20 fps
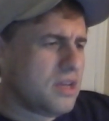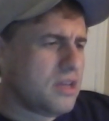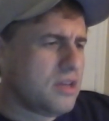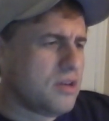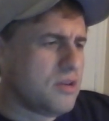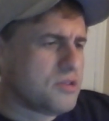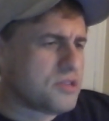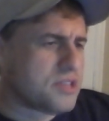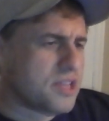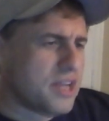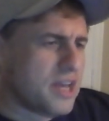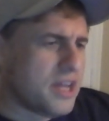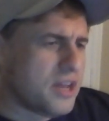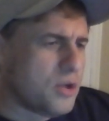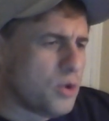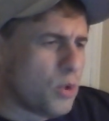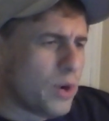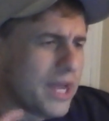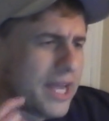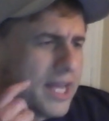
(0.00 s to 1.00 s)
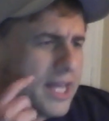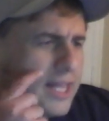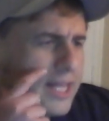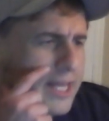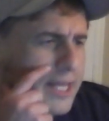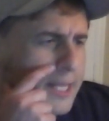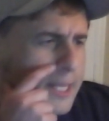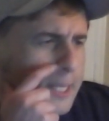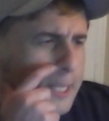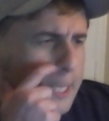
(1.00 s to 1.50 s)
Houston at New
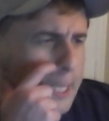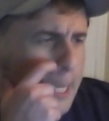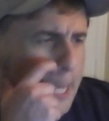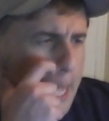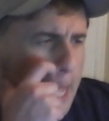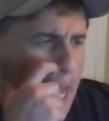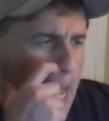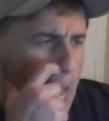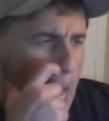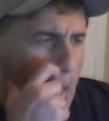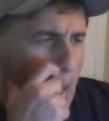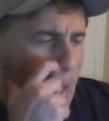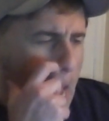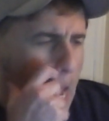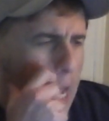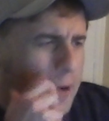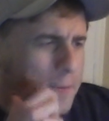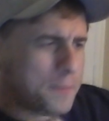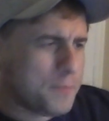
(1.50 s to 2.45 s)
England. Yeah,